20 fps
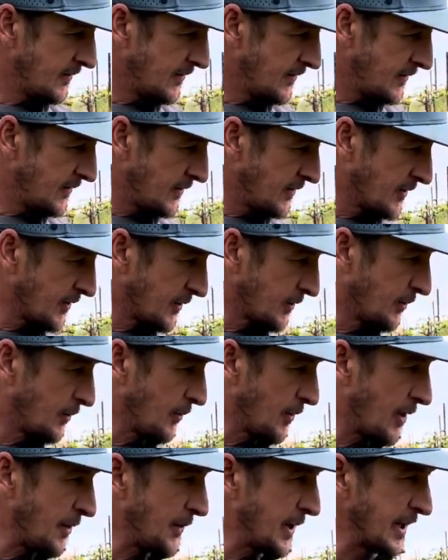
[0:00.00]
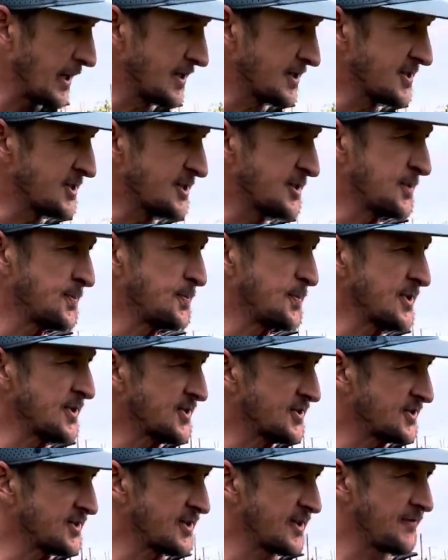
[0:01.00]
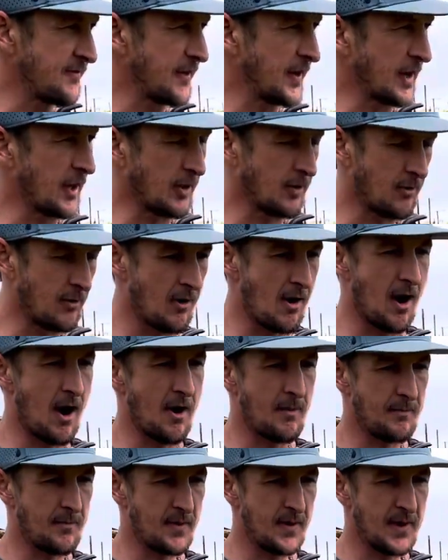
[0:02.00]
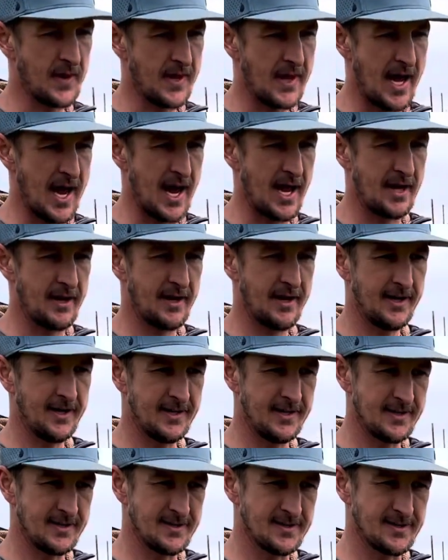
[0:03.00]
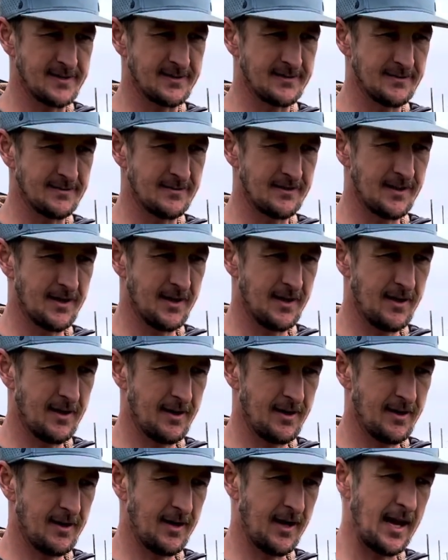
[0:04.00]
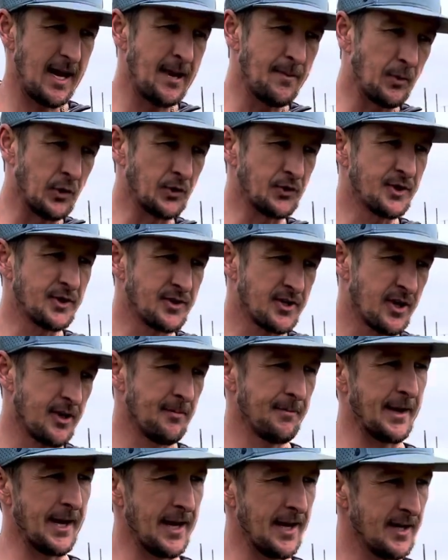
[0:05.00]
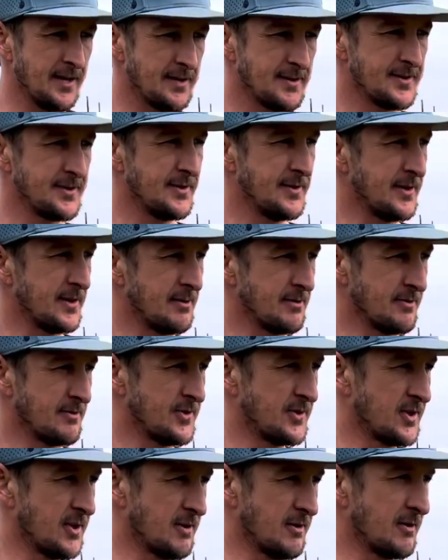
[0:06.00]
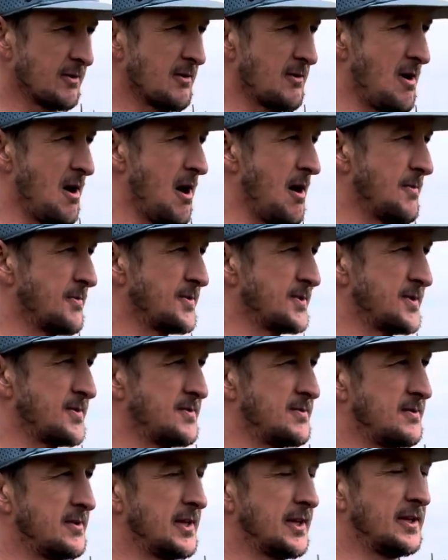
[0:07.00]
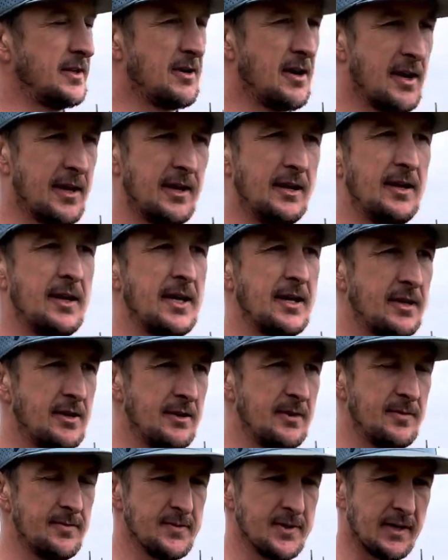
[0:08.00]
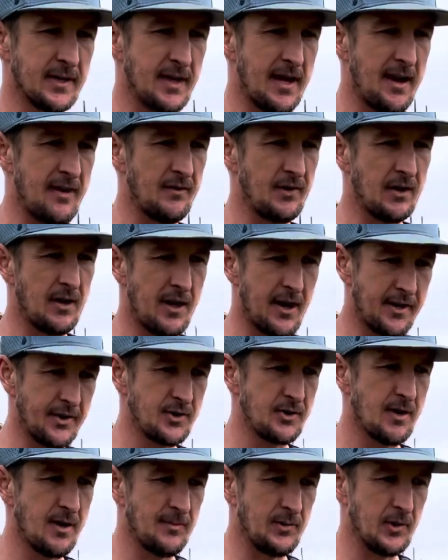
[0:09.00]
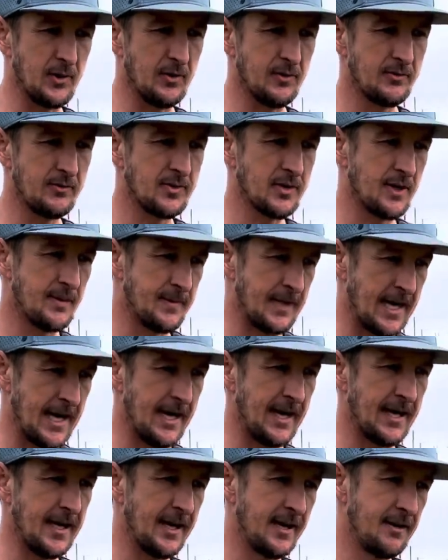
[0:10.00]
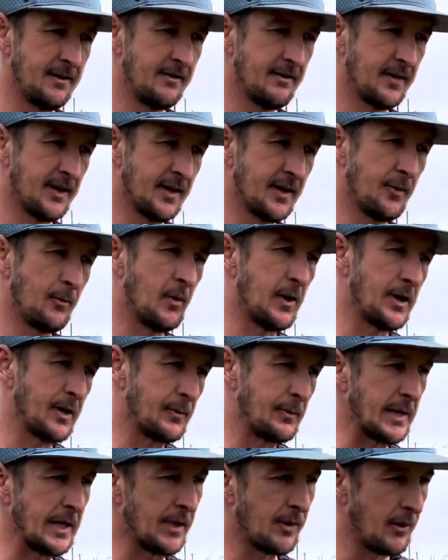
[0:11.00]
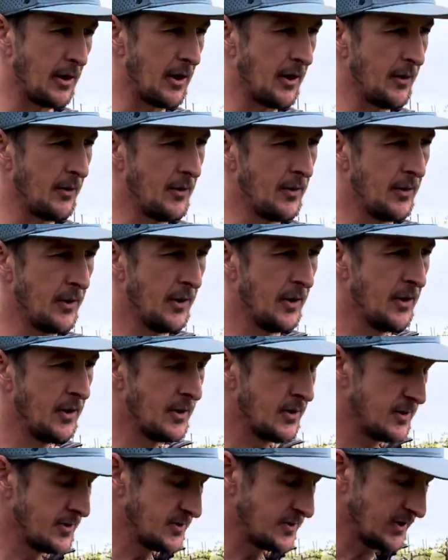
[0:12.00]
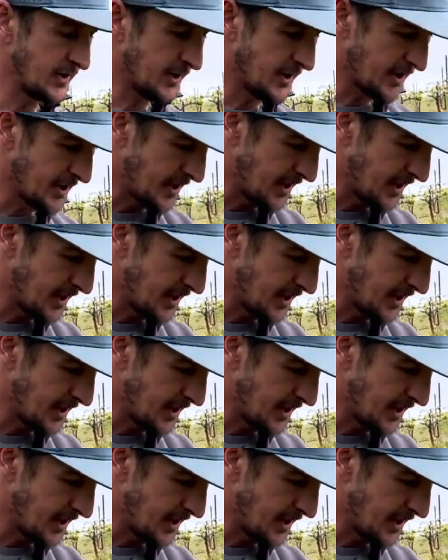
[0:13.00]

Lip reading: you're growing a specific crop that is able to terminate. So there are certain crops, like a lot of legumes, are going to have a lot of trouble terminating. They're going to want to regrow. So you're going